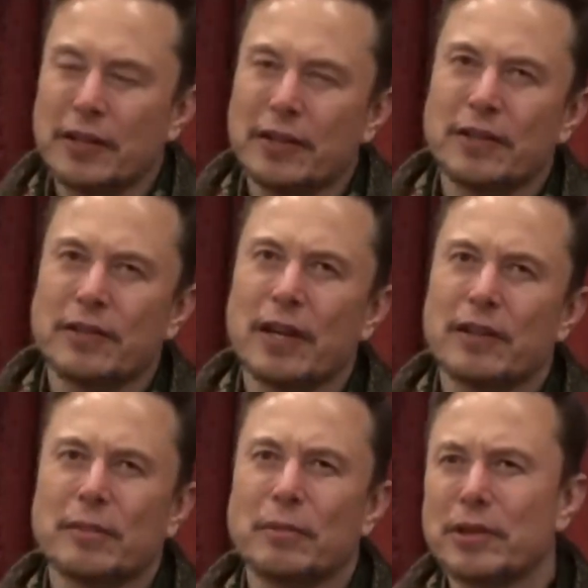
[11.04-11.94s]
It's like
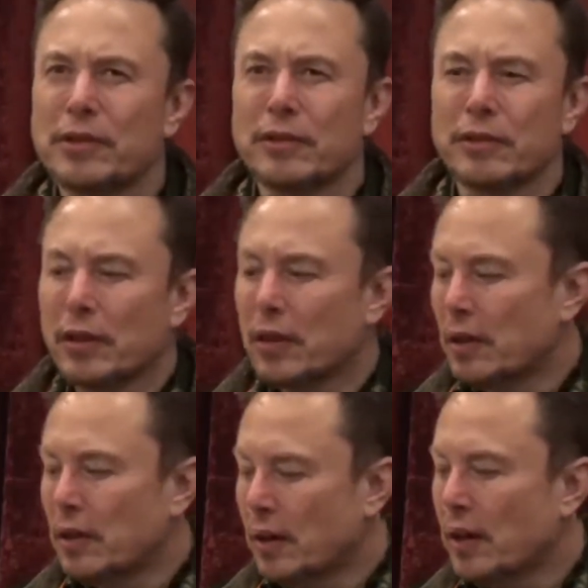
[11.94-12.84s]
similar to,
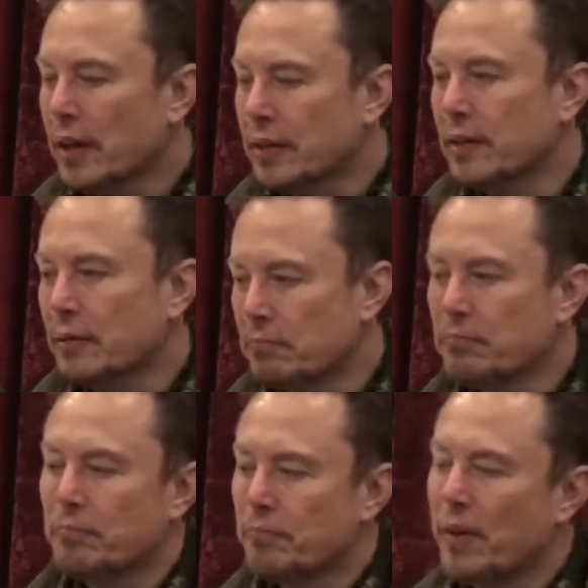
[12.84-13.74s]
like it's a
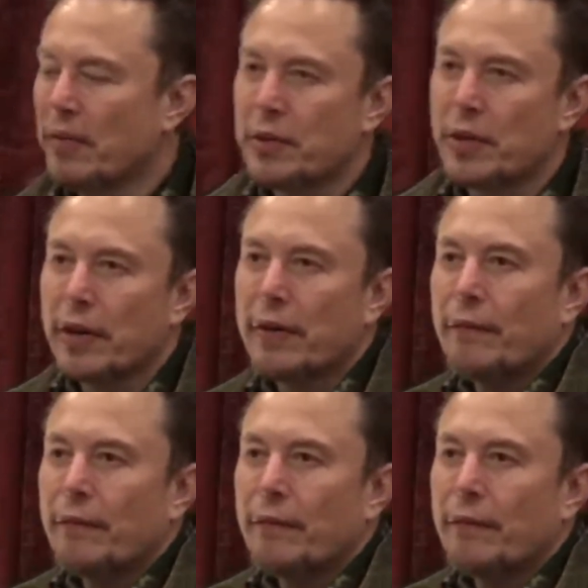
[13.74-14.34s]
heavy truck.